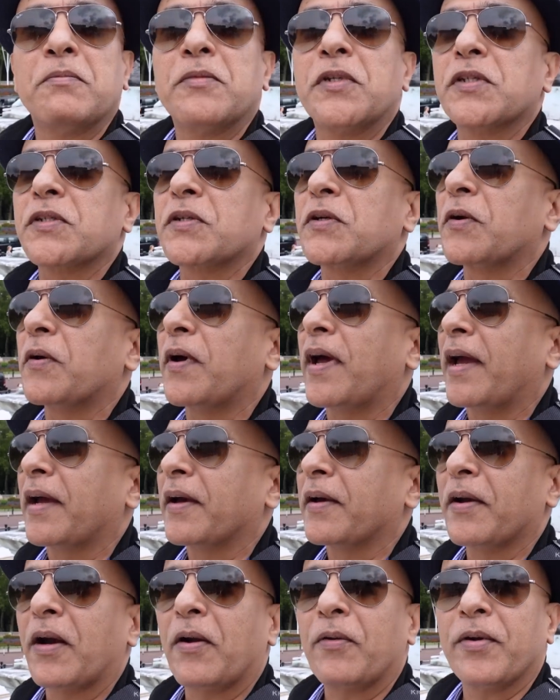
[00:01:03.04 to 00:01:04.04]
Just going to
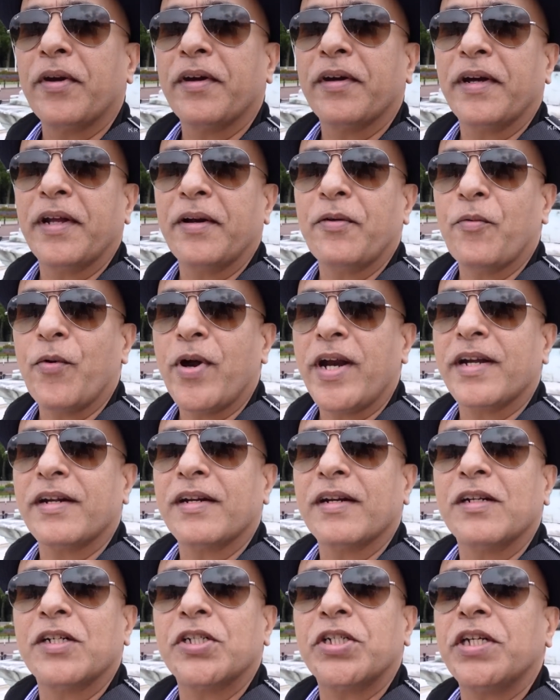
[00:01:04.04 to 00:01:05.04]
hang around here and wait
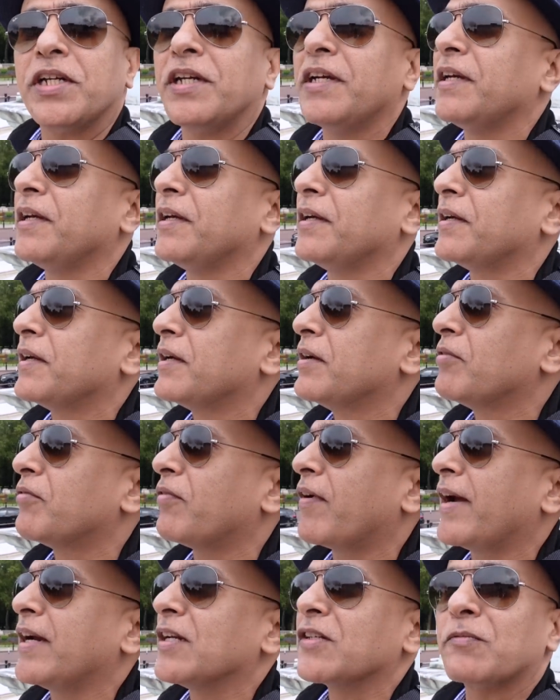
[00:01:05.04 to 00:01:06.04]
till she
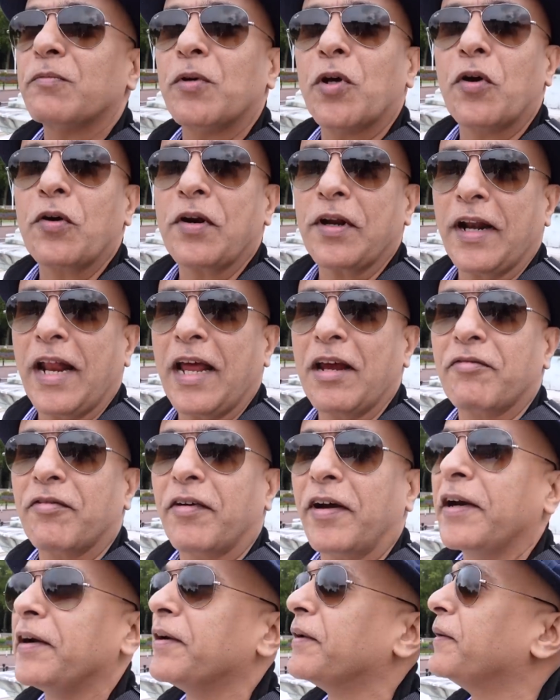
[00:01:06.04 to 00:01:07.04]
finds me or till I
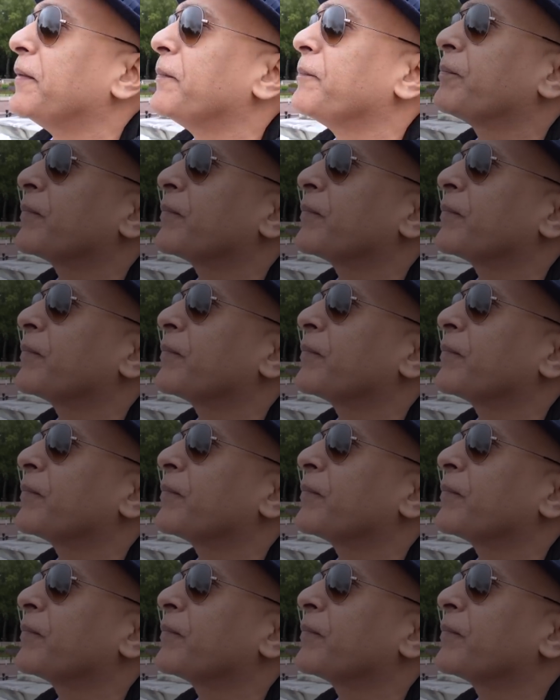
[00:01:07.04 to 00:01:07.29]
find her.